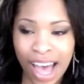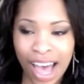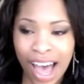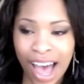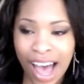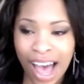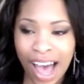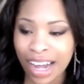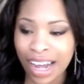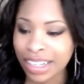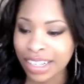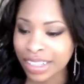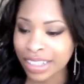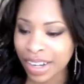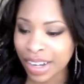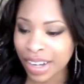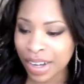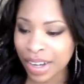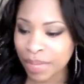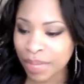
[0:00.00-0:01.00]
and
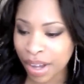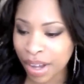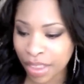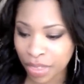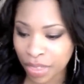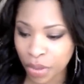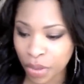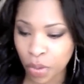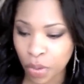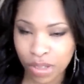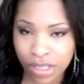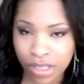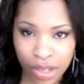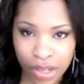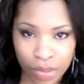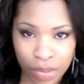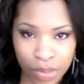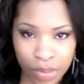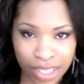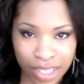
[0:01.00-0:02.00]
um, I thought
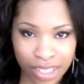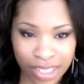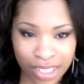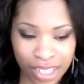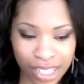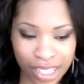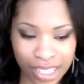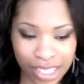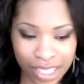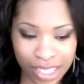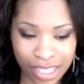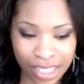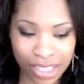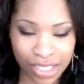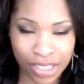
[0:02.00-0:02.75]
it would be a good idea to